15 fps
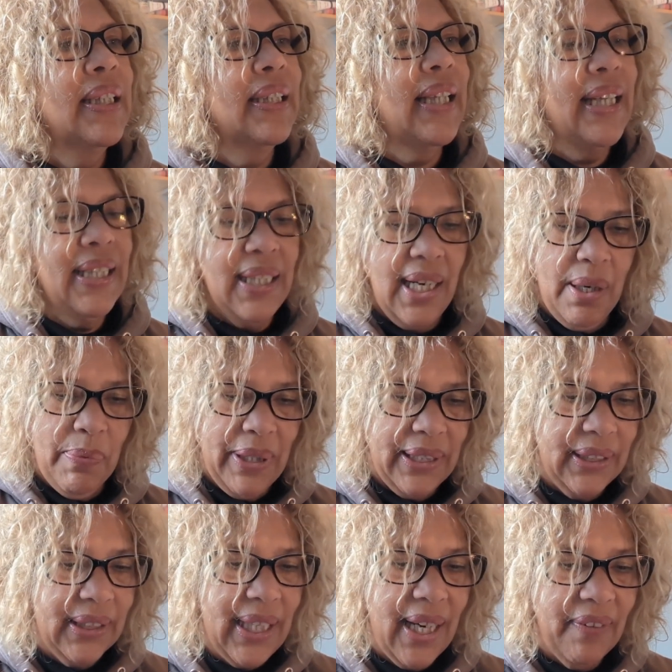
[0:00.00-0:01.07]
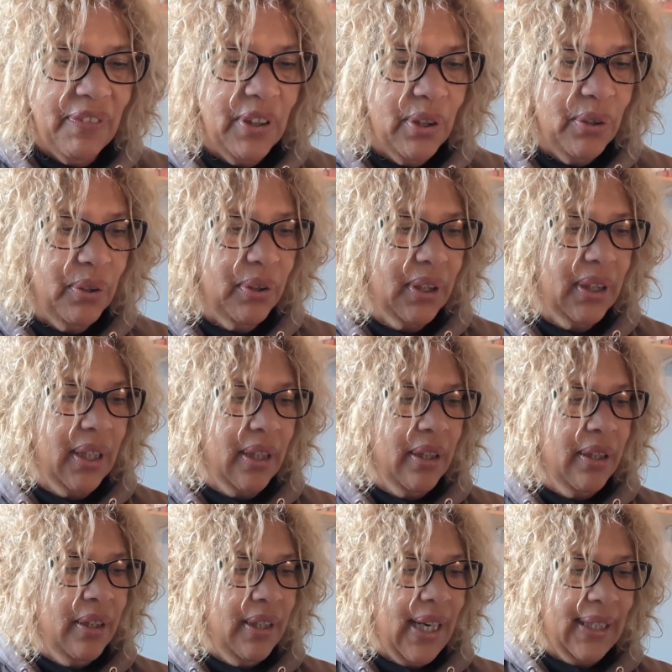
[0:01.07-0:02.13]
Then I went to have a look,
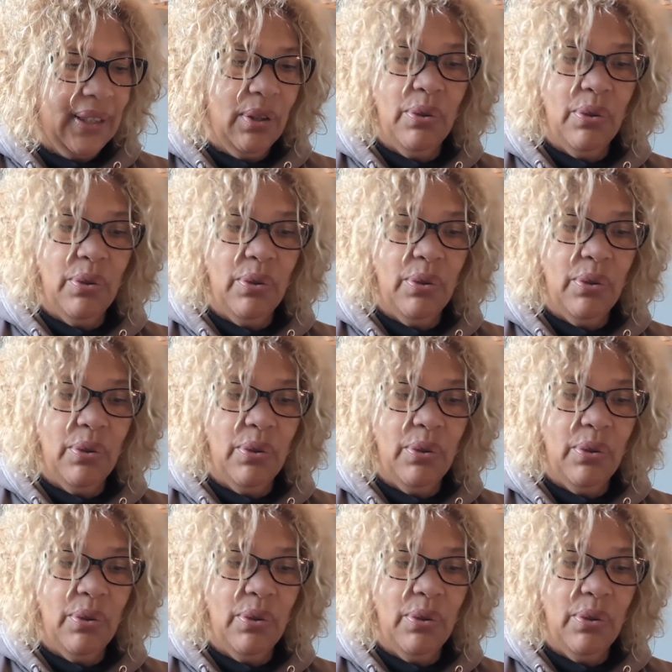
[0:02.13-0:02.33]
had